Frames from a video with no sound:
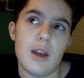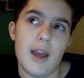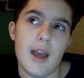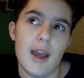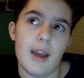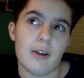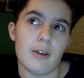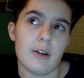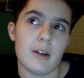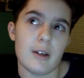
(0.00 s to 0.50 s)

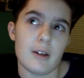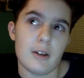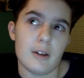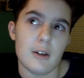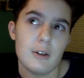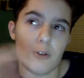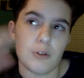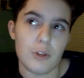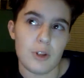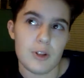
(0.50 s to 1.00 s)
Eric
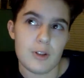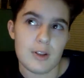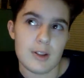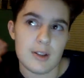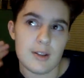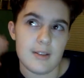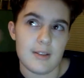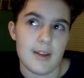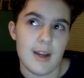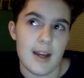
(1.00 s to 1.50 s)

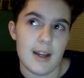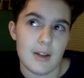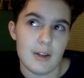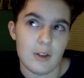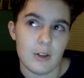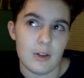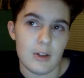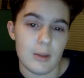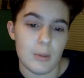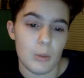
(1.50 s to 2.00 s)
confronting
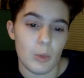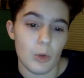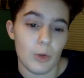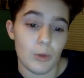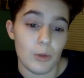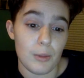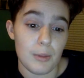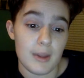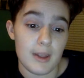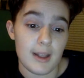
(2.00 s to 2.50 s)
Daniel and
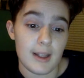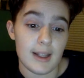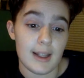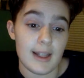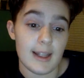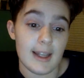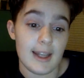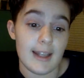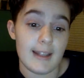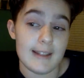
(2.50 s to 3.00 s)
Moira being
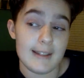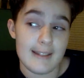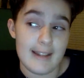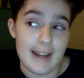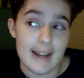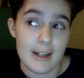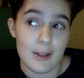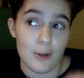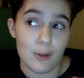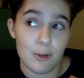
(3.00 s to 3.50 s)
like,
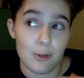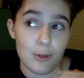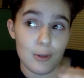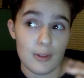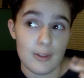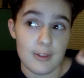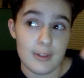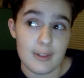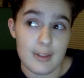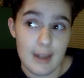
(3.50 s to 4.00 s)
Daniel,
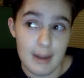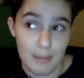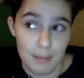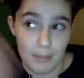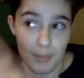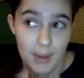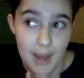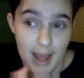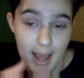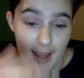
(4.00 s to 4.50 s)
step
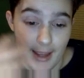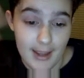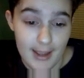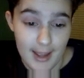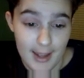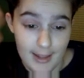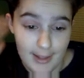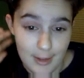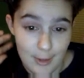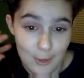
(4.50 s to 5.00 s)
back,
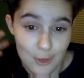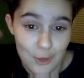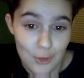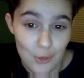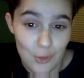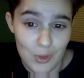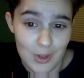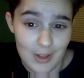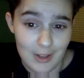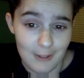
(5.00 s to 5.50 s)
and then
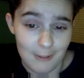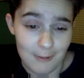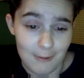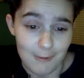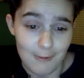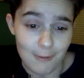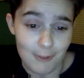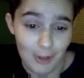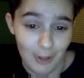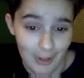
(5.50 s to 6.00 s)
shooting the
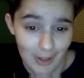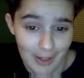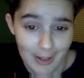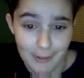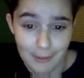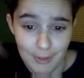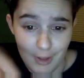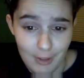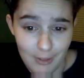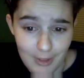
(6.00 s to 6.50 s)
fuck out
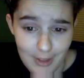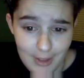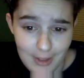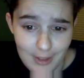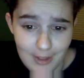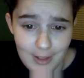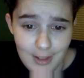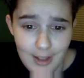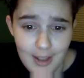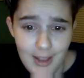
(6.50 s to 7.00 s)
of
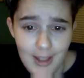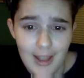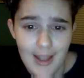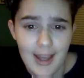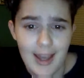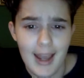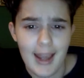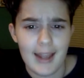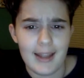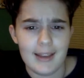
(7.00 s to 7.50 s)
Eric.
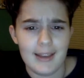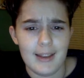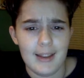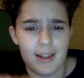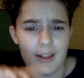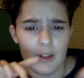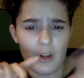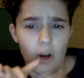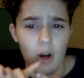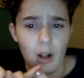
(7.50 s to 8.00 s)
And
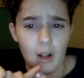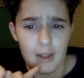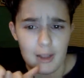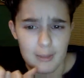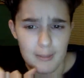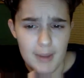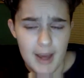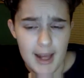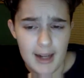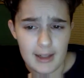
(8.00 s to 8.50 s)
then
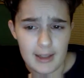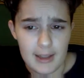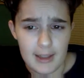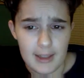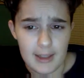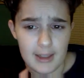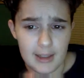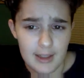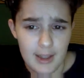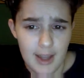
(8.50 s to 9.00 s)
calling
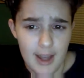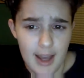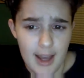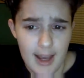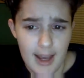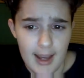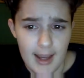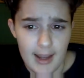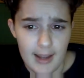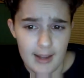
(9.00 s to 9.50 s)
Madeleine
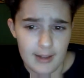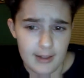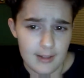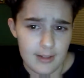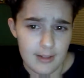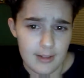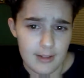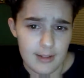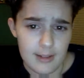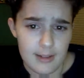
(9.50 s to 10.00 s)

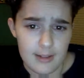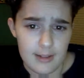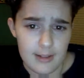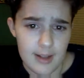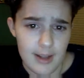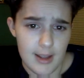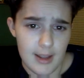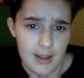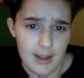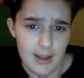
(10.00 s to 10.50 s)
and
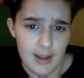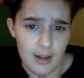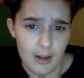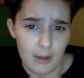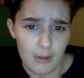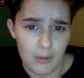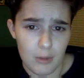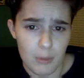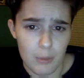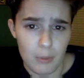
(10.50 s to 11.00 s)
taking care
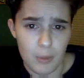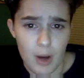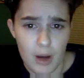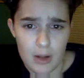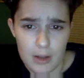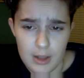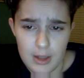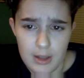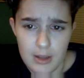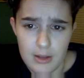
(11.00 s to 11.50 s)
of the
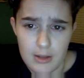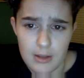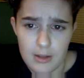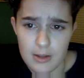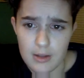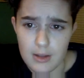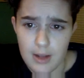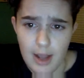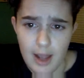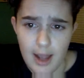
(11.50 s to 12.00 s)

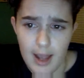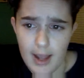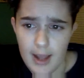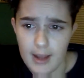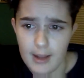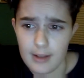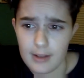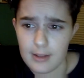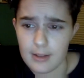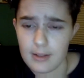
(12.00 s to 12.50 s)
bodies
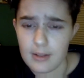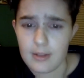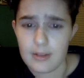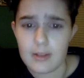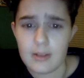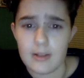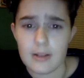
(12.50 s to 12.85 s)
and